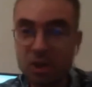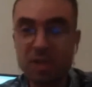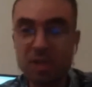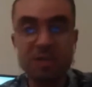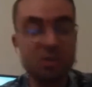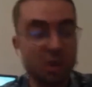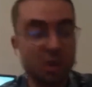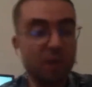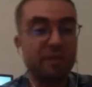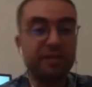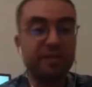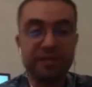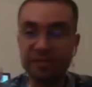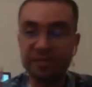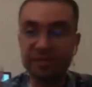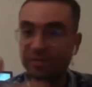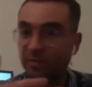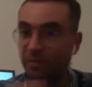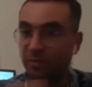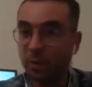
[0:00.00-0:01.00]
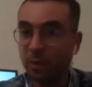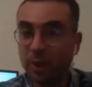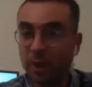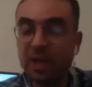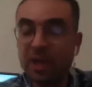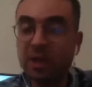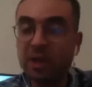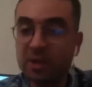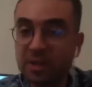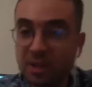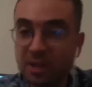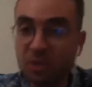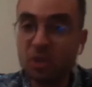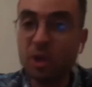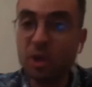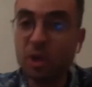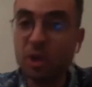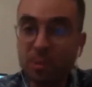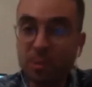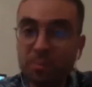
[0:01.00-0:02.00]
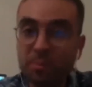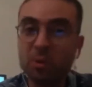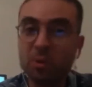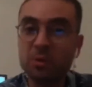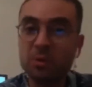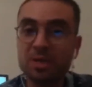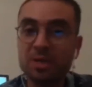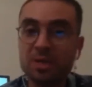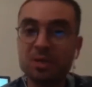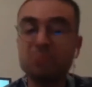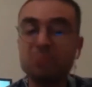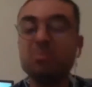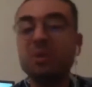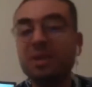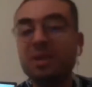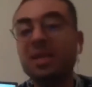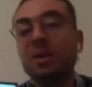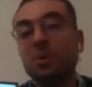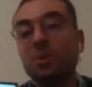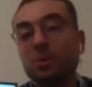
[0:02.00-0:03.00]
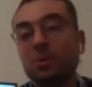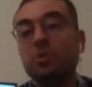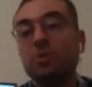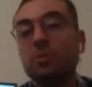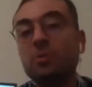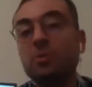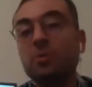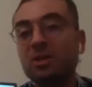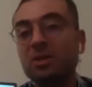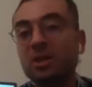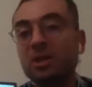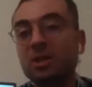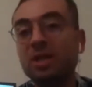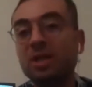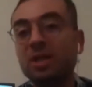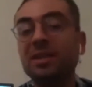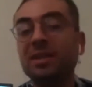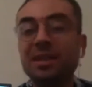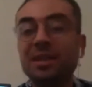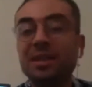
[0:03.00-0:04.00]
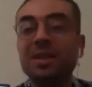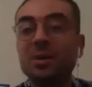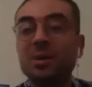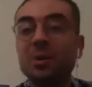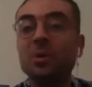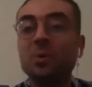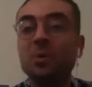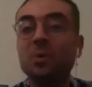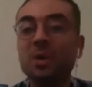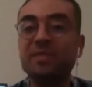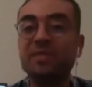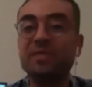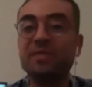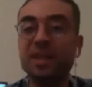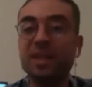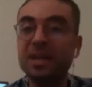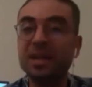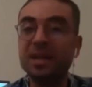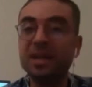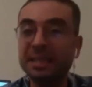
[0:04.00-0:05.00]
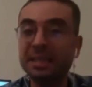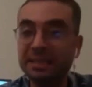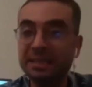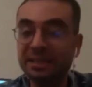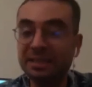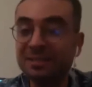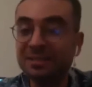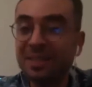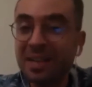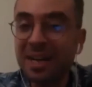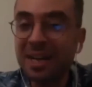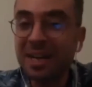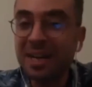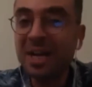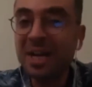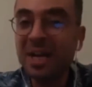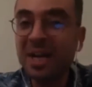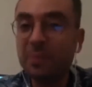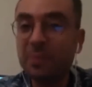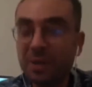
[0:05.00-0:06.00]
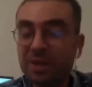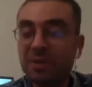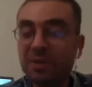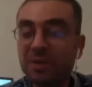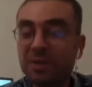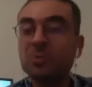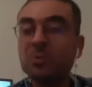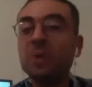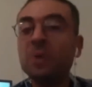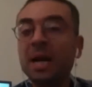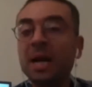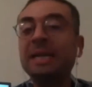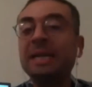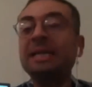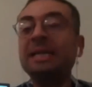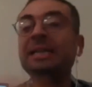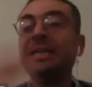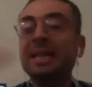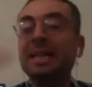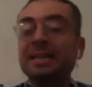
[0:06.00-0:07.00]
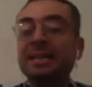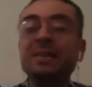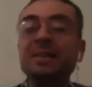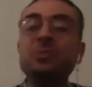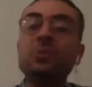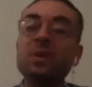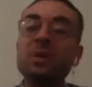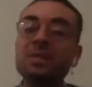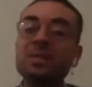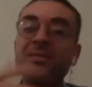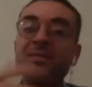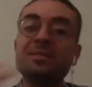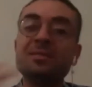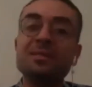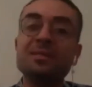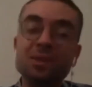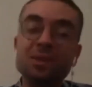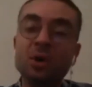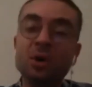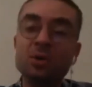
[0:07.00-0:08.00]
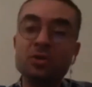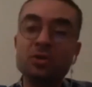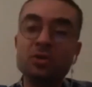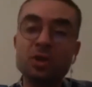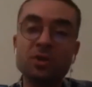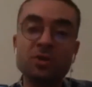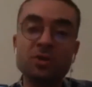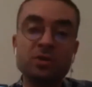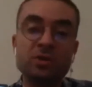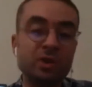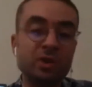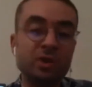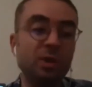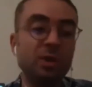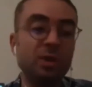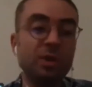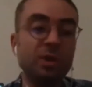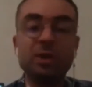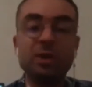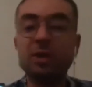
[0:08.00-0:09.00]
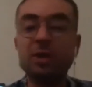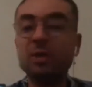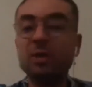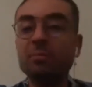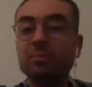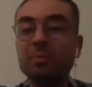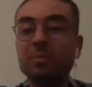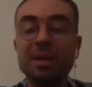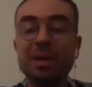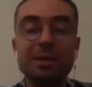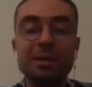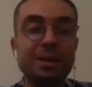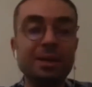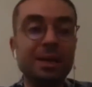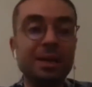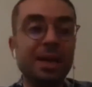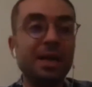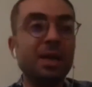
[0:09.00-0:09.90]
of working on such a long process, but they also mentioned that they always felt guided with you, and that it was not just like